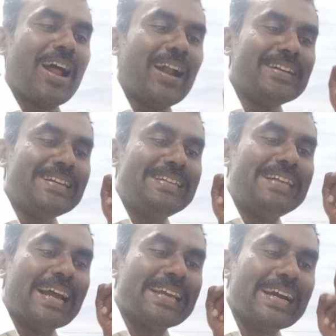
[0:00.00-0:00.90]
and
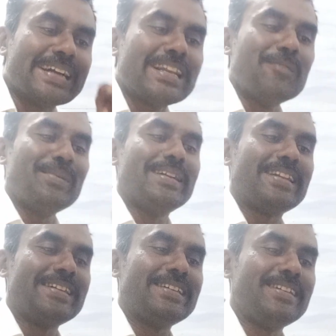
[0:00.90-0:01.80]

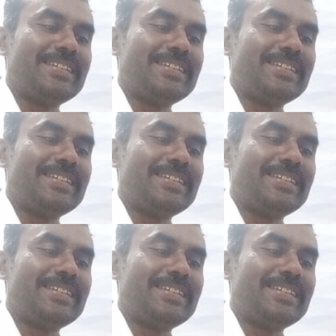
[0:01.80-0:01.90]
diagrammatic